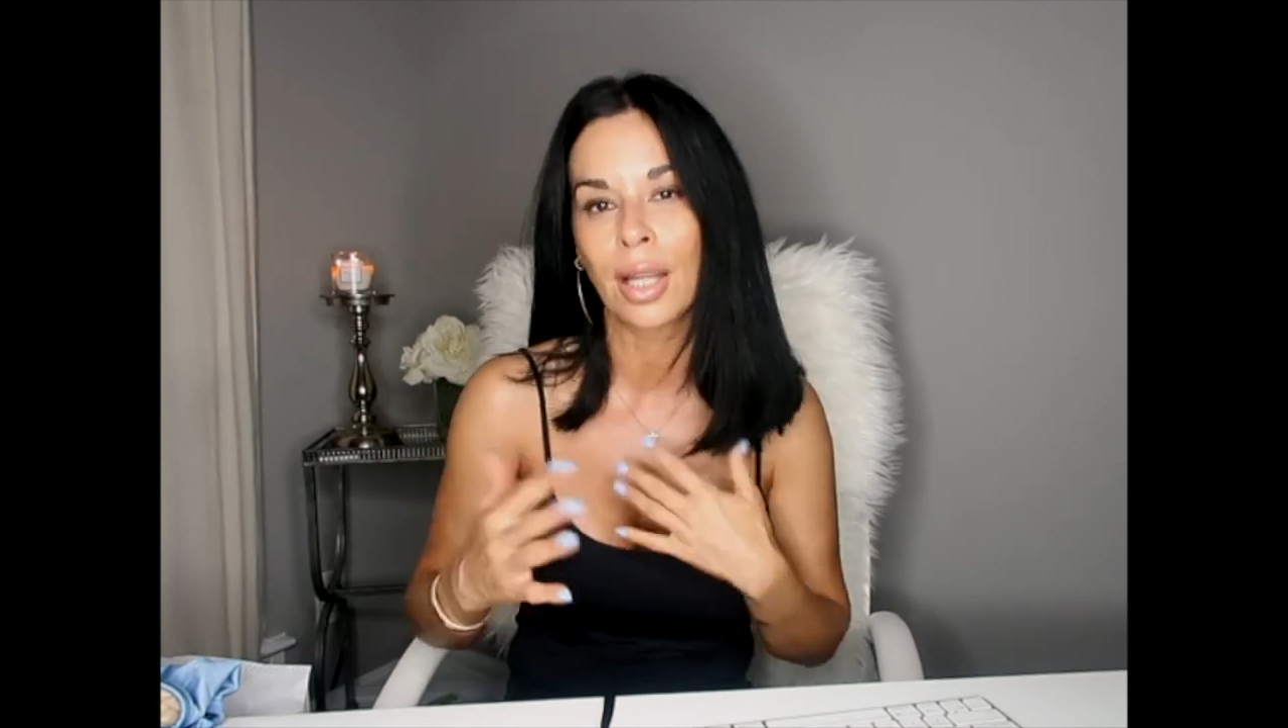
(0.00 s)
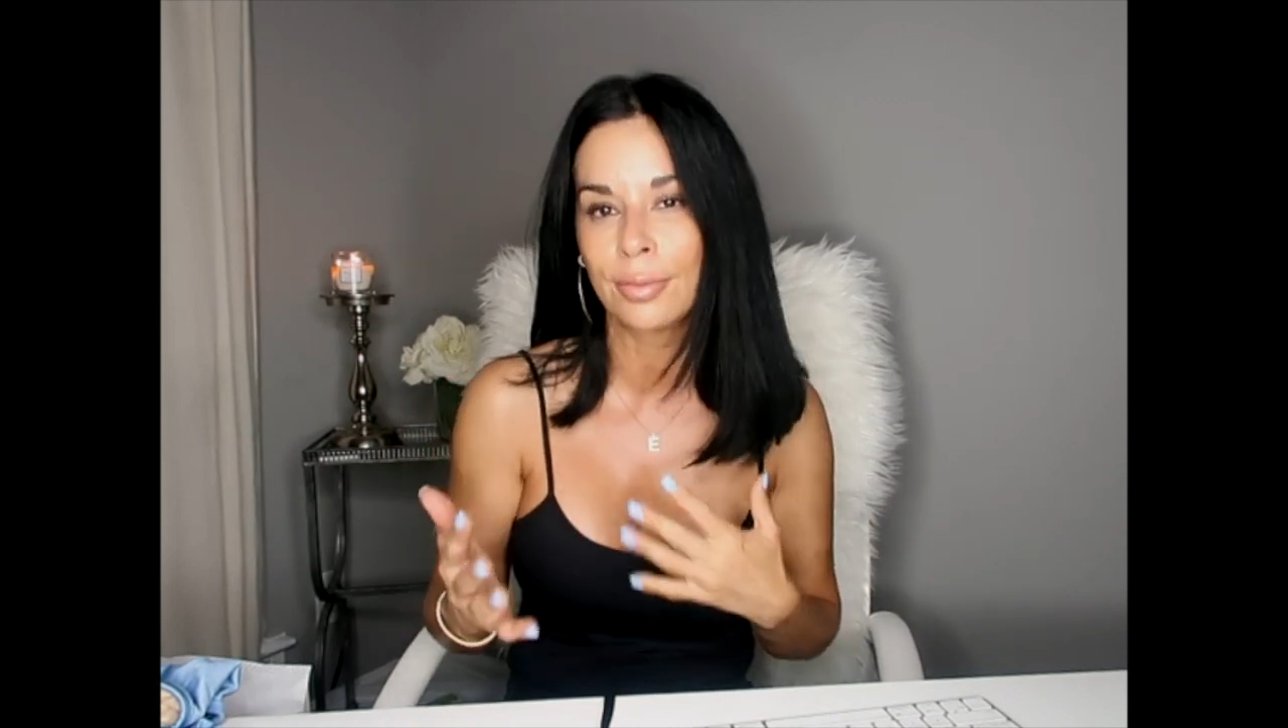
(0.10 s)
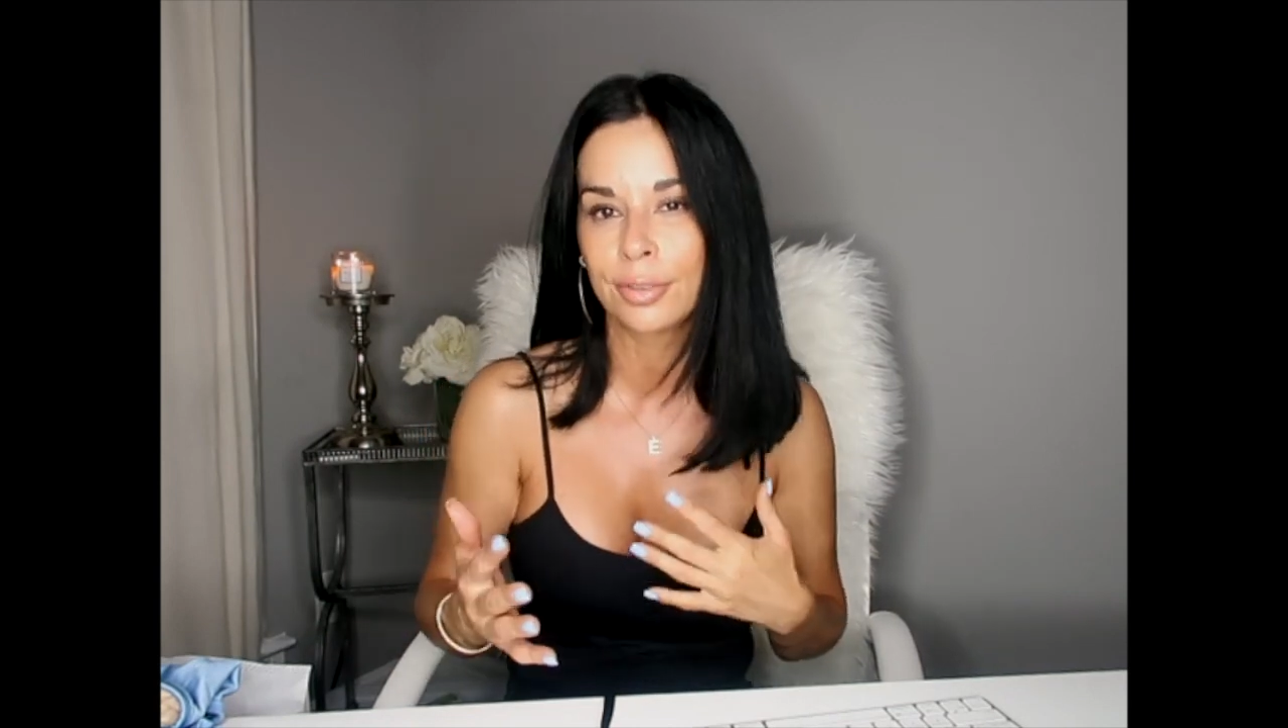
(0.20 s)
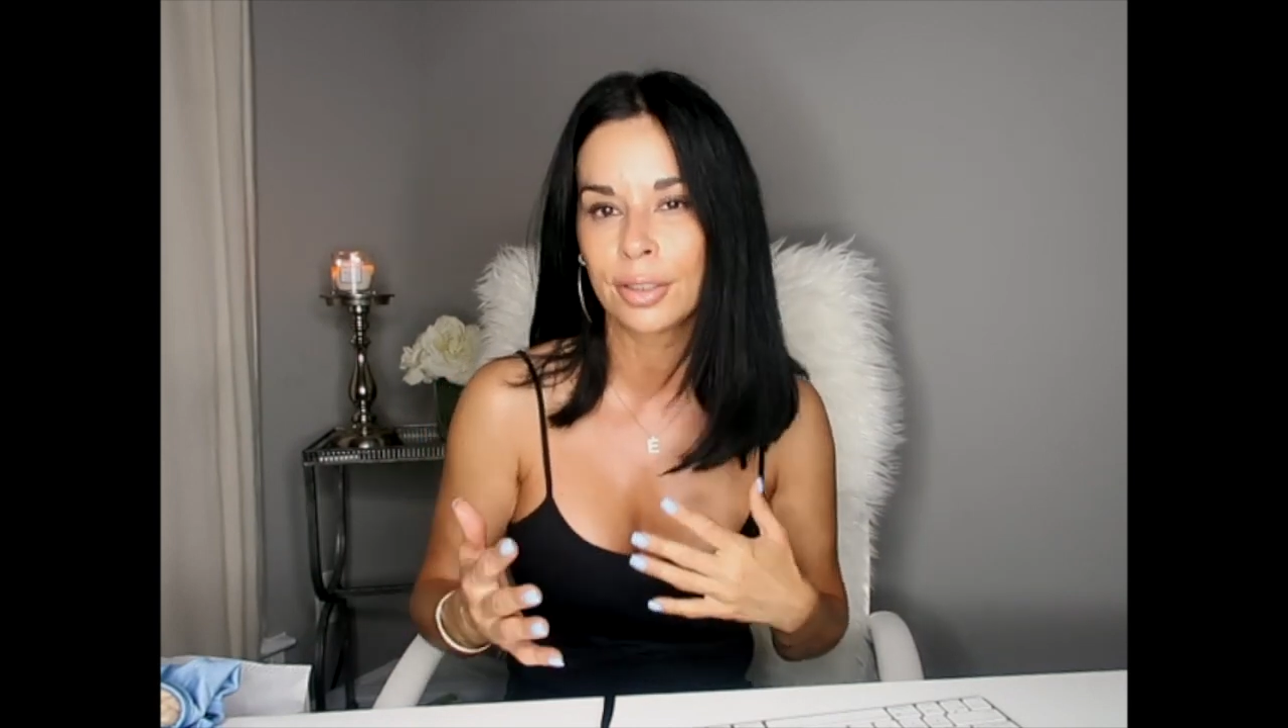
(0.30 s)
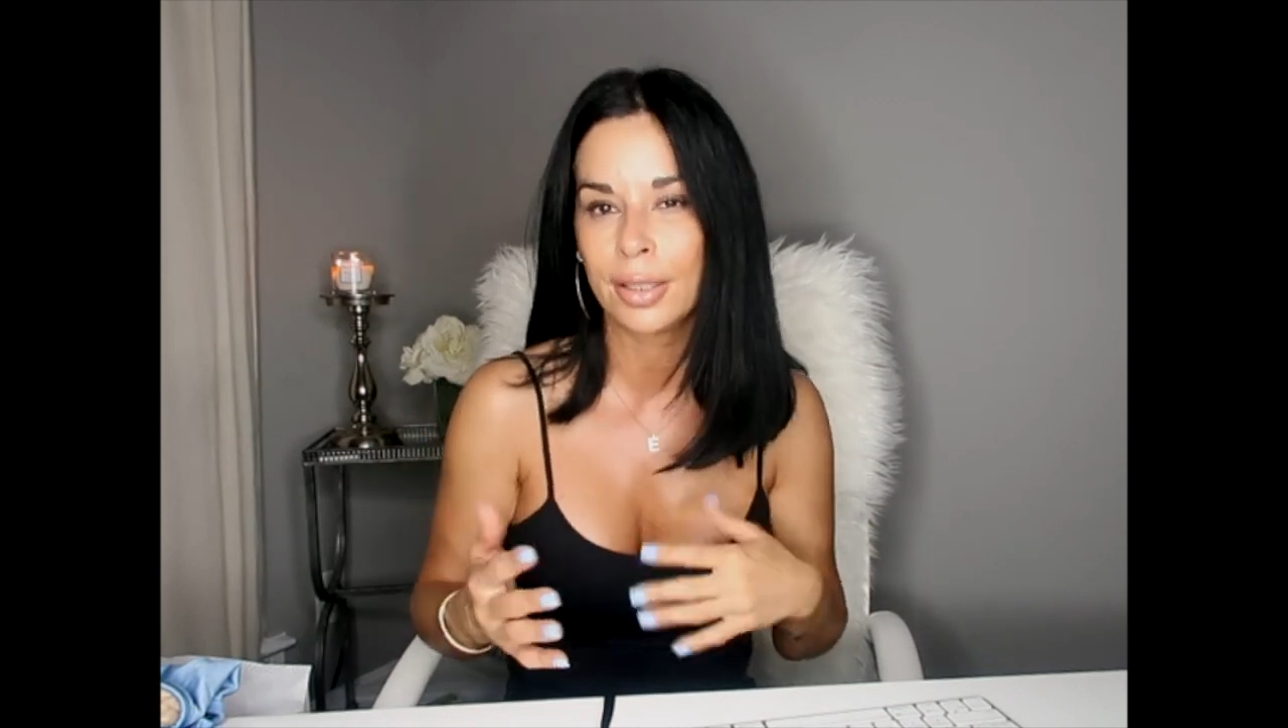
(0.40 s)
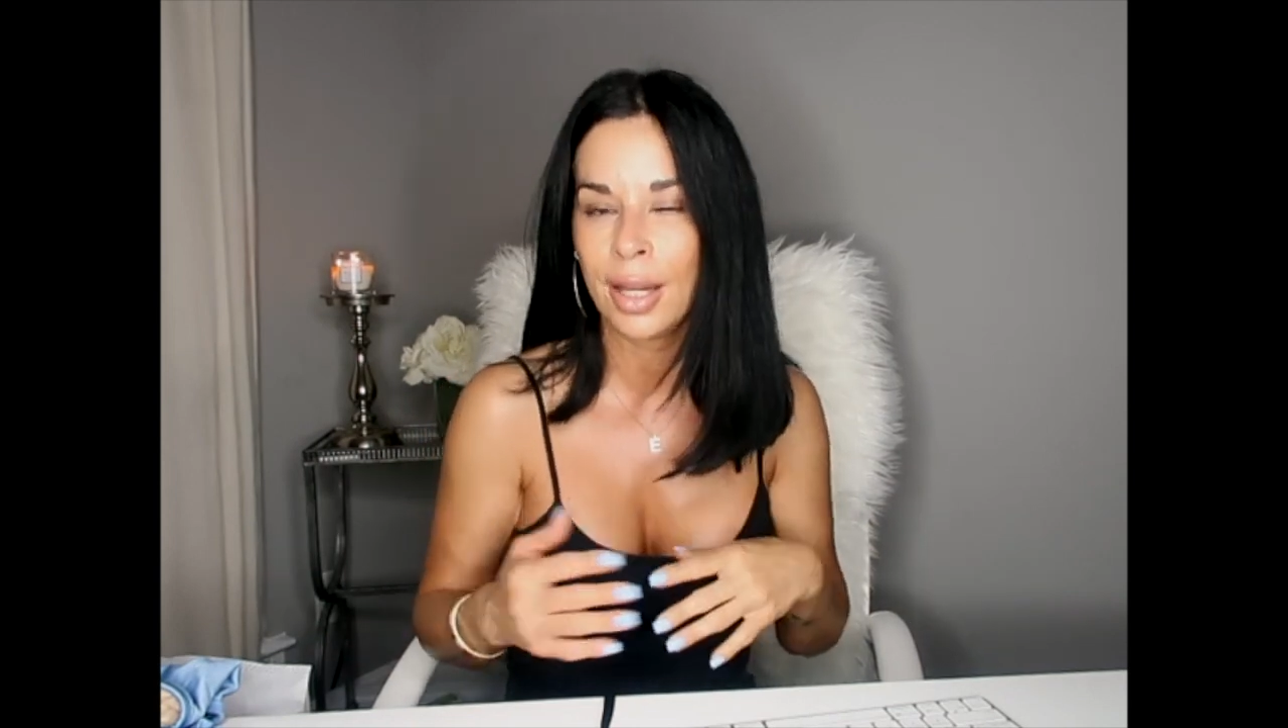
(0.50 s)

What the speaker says: comfort,